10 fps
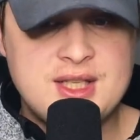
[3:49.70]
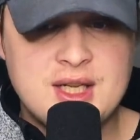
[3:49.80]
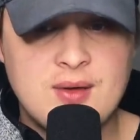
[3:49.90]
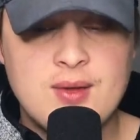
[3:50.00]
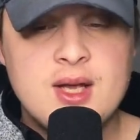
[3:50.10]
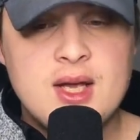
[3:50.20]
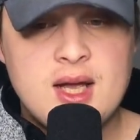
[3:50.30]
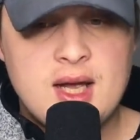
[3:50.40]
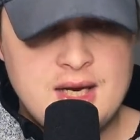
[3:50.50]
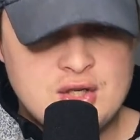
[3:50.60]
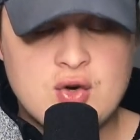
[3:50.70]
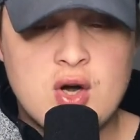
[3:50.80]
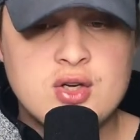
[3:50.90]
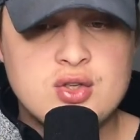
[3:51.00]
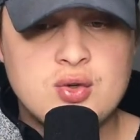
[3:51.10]
still a
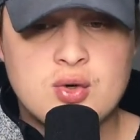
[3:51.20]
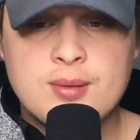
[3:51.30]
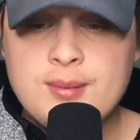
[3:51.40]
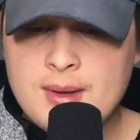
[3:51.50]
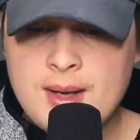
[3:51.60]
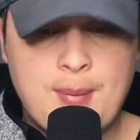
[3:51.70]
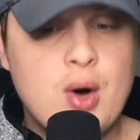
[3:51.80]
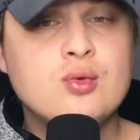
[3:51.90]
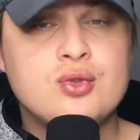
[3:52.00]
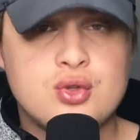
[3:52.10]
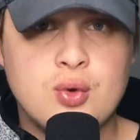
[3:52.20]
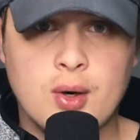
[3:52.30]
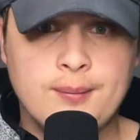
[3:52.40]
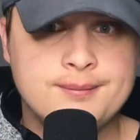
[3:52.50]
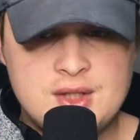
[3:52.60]
strong storm, a potent
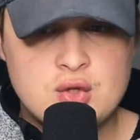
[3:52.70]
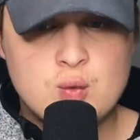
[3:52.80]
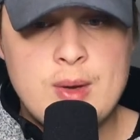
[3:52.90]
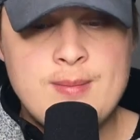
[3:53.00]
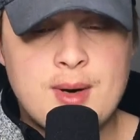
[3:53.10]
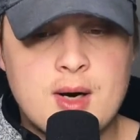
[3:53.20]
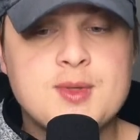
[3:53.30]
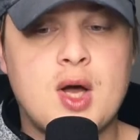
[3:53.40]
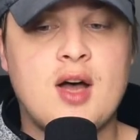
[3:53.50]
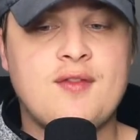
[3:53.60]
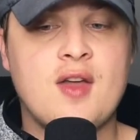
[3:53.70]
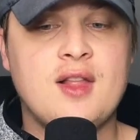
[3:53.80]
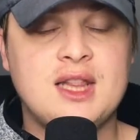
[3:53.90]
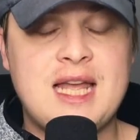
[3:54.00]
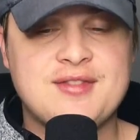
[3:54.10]
storm. See those wind barbs off on
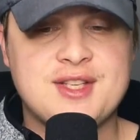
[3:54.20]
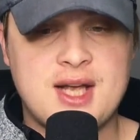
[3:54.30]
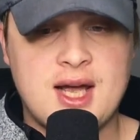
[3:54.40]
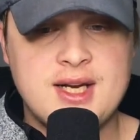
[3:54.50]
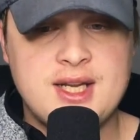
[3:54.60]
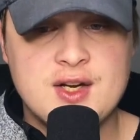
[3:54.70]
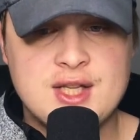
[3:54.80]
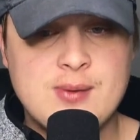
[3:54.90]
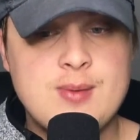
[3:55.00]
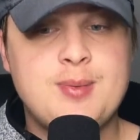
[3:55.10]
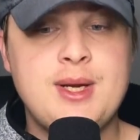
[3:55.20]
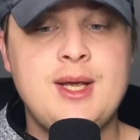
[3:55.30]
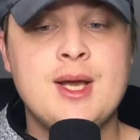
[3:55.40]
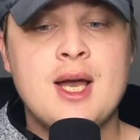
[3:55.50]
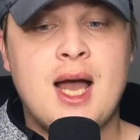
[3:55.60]
the left side here? That would
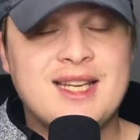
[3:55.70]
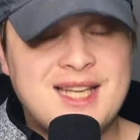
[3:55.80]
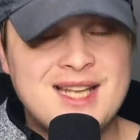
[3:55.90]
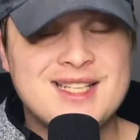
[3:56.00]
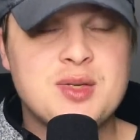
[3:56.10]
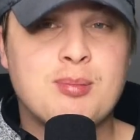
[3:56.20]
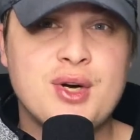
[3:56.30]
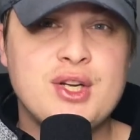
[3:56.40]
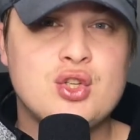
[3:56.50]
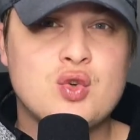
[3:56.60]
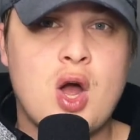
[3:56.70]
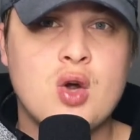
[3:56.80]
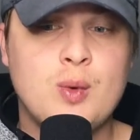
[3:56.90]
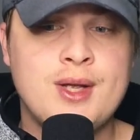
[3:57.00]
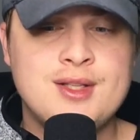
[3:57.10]
be, again, some pretty
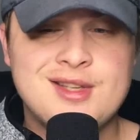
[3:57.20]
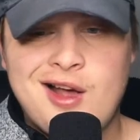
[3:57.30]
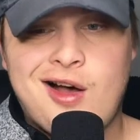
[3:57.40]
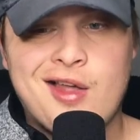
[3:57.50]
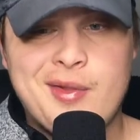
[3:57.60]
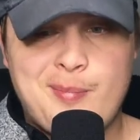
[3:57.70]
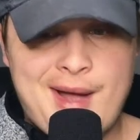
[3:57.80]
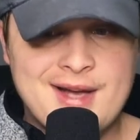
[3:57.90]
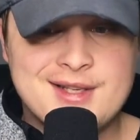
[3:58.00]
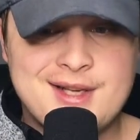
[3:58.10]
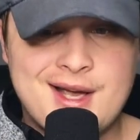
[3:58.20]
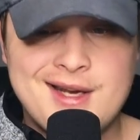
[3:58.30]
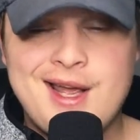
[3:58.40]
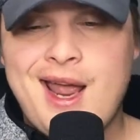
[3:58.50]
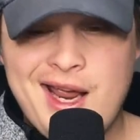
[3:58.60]
strong winds on the
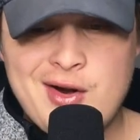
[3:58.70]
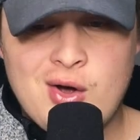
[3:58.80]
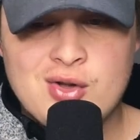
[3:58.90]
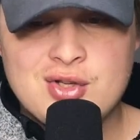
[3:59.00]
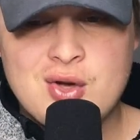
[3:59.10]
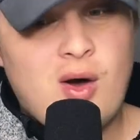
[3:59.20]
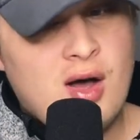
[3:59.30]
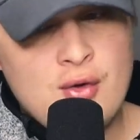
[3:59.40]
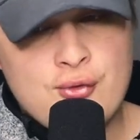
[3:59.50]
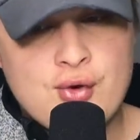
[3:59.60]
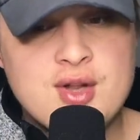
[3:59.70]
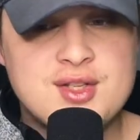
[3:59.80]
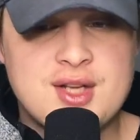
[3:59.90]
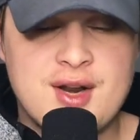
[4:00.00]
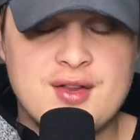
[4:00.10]
backside and also on the front
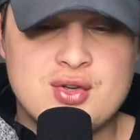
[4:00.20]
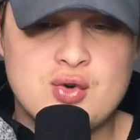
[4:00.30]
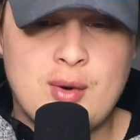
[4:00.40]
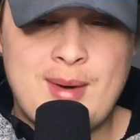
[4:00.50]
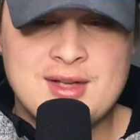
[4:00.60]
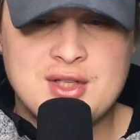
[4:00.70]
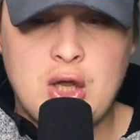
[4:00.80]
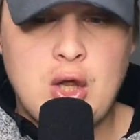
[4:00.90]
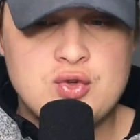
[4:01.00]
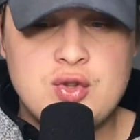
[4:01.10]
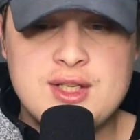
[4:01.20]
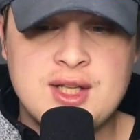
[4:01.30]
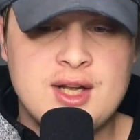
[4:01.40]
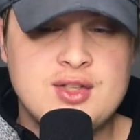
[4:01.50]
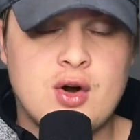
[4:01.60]
side of the storm. As the closer these
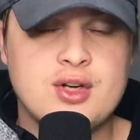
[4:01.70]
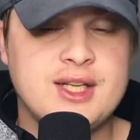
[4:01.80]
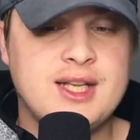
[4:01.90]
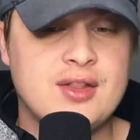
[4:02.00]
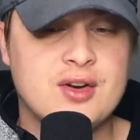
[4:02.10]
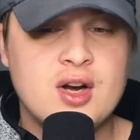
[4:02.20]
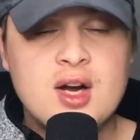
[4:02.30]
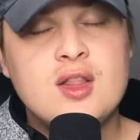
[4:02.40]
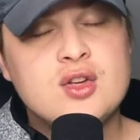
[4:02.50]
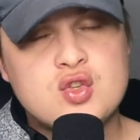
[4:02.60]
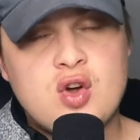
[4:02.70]
lines are together, the